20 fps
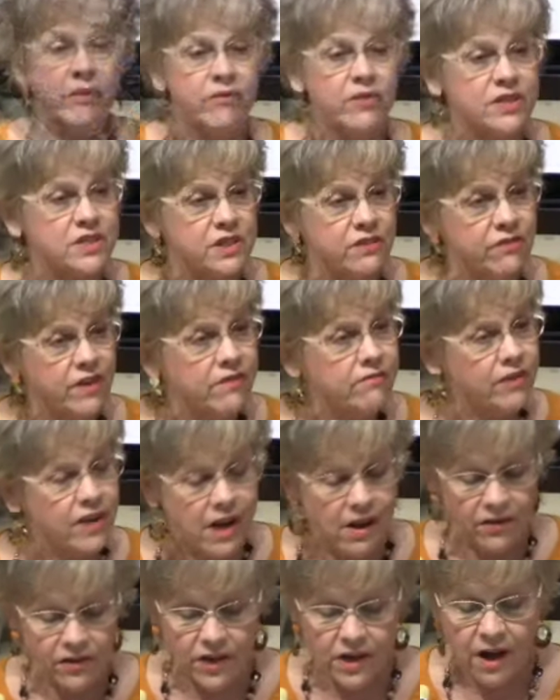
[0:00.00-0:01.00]
of us have even
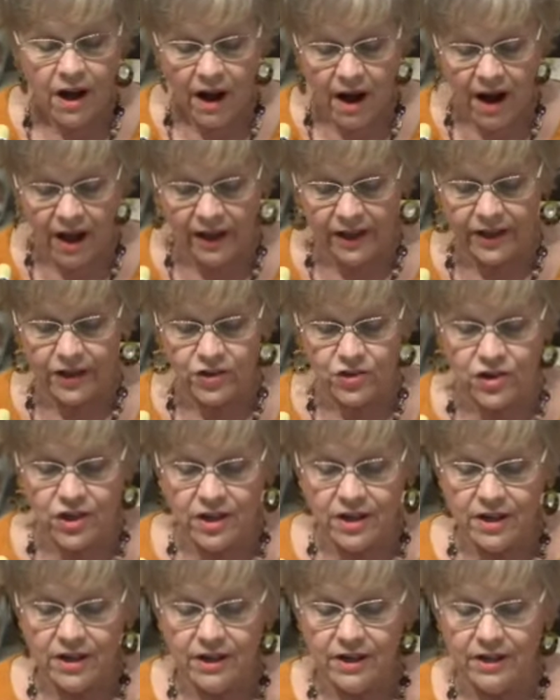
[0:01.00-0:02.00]
gone to college
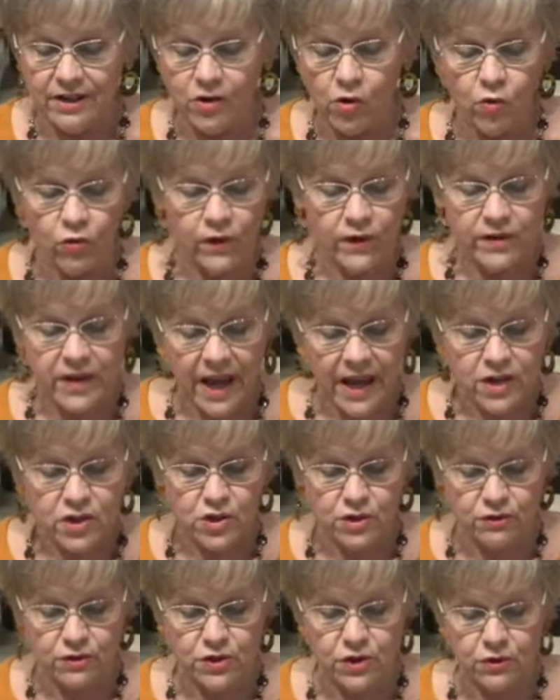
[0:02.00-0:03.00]
or
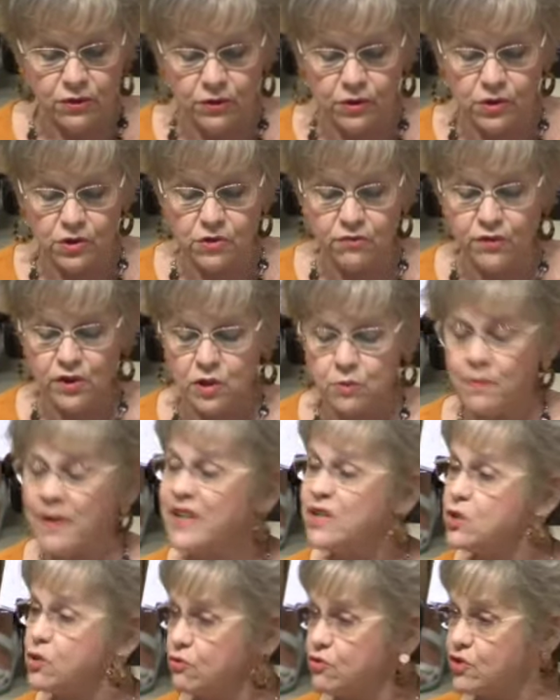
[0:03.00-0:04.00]
vocational schools for
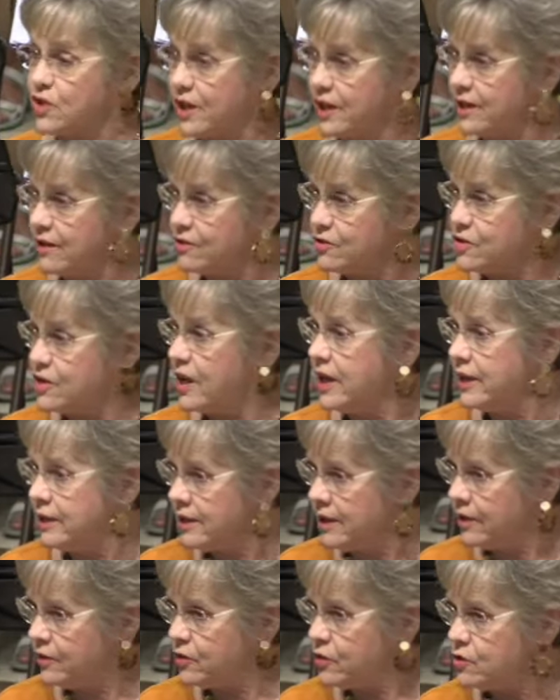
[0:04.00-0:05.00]
special skills, and
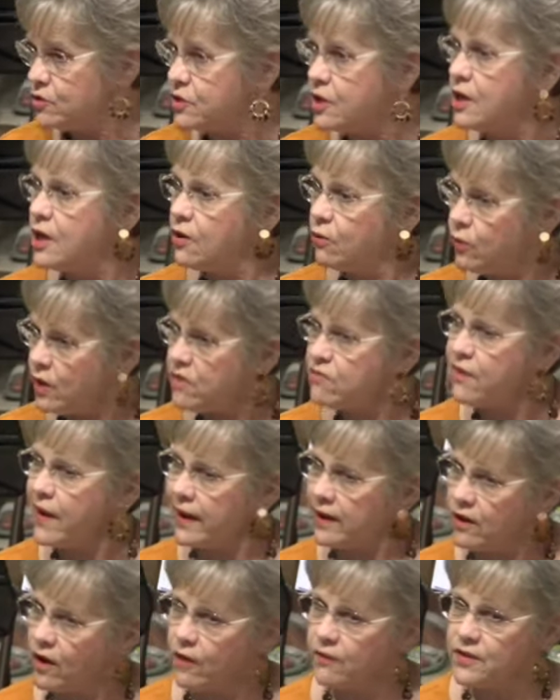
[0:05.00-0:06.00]
others, we've
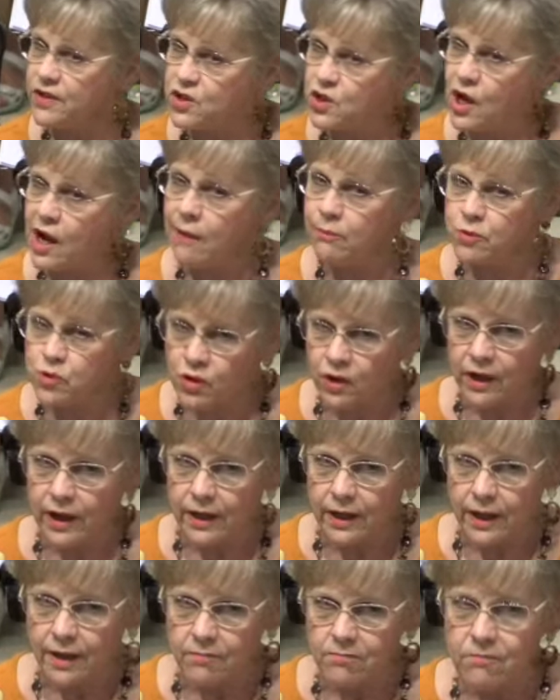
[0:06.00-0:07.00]
had on-the-job
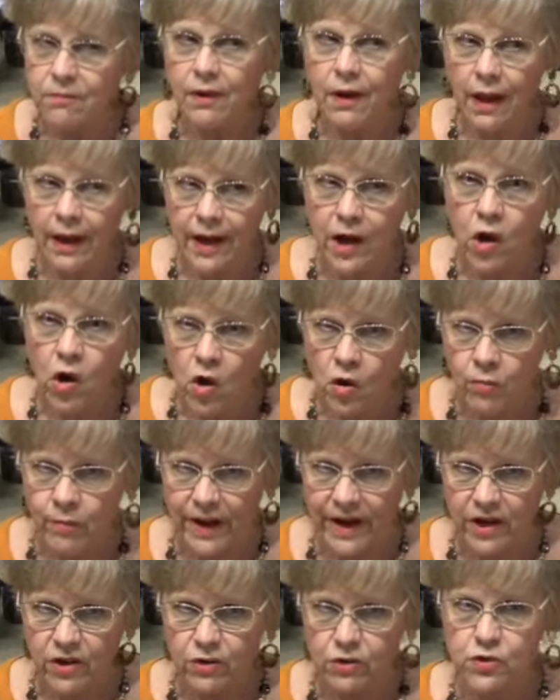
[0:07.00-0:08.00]
training, like
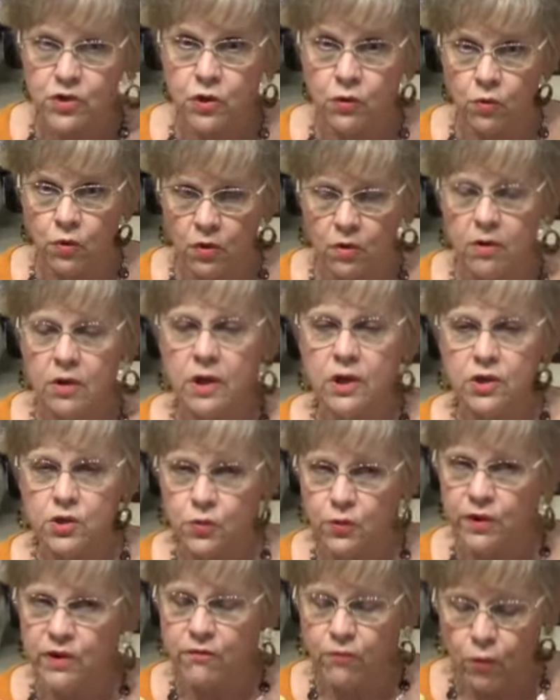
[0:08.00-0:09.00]
homemakers who are
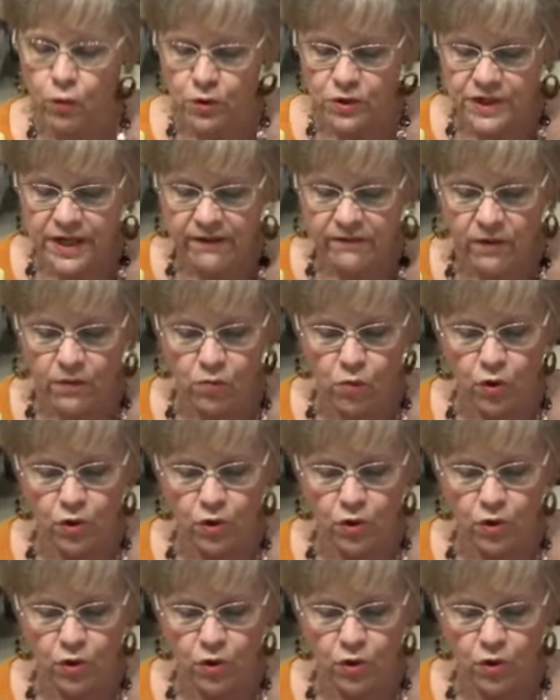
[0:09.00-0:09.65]
24/7